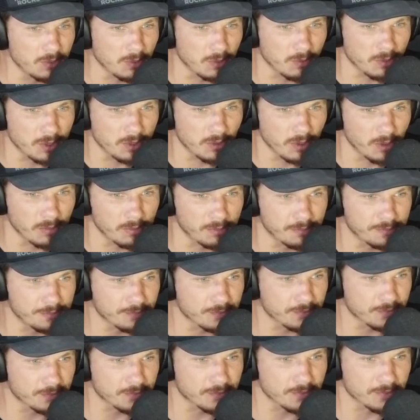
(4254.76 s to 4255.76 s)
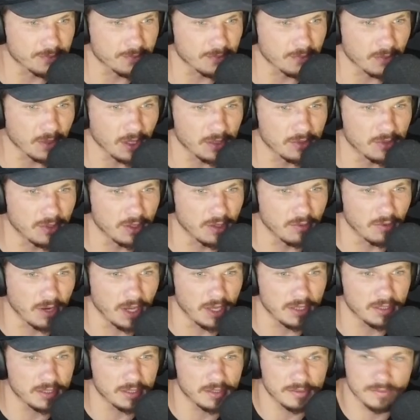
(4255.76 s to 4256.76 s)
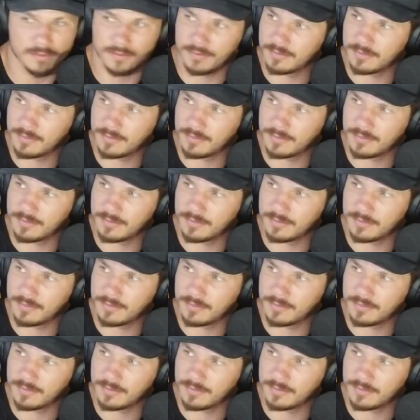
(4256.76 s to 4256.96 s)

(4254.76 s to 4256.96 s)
Which one? Which one? To the right. To the. Right.